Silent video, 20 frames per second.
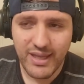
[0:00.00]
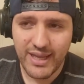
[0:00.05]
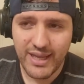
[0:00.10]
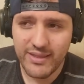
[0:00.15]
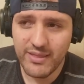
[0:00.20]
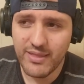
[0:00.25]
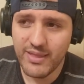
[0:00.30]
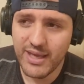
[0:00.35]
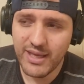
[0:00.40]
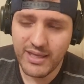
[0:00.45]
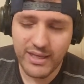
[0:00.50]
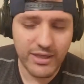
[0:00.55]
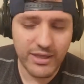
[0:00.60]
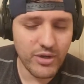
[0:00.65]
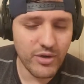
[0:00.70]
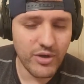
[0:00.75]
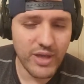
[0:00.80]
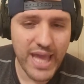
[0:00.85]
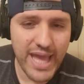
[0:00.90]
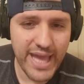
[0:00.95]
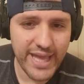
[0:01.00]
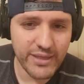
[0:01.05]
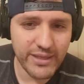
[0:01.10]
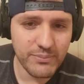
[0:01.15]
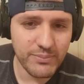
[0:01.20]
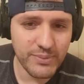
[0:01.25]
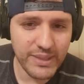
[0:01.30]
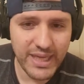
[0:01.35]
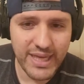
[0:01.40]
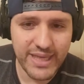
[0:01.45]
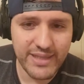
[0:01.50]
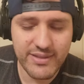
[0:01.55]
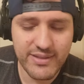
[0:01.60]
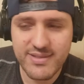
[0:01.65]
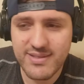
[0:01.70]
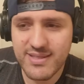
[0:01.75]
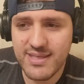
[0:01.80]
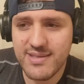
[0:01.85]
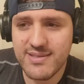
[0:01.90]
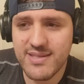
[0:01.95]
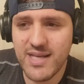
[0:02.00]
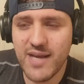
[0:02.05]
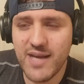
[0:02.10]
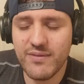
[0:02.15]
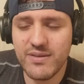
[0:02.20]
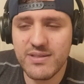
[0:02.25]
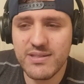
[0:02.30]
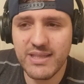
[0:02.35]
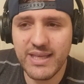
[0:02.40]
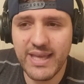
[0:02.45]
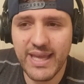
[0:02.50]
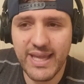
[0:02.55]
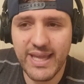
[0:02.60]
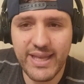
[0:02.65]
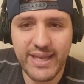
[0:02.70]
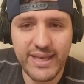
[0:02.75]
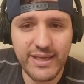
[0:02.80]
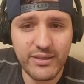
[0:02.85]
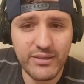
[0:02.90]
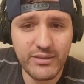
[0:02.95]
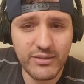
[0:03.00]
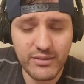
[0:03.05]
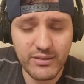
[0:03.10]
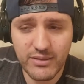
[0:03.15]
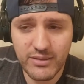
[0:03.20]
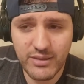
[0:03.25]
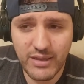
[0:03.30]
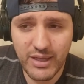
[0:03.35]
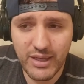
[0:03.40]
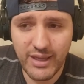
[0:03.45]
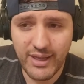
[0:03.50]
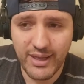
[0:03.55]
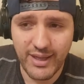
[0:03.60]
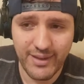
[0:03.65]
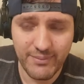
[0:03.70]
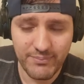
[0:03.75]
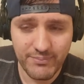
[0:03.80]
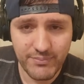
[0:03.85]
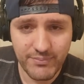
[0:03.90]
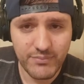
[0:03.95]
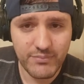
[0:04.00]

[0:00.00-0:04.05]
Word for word: and they can go ahead behind the scenes, obviously, and uh,